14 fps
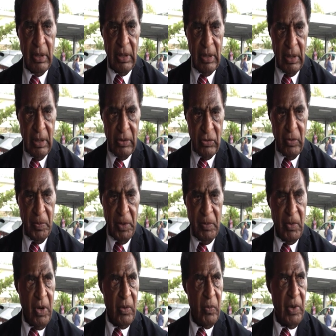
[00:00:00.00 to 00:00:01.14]
uh, Supreme
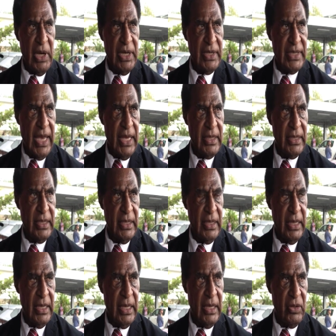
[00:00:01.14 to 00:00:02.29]
Court will decide
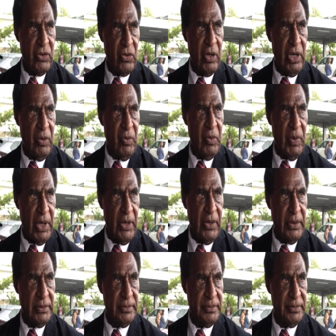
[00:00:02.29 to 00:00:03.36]
and shortly we will know.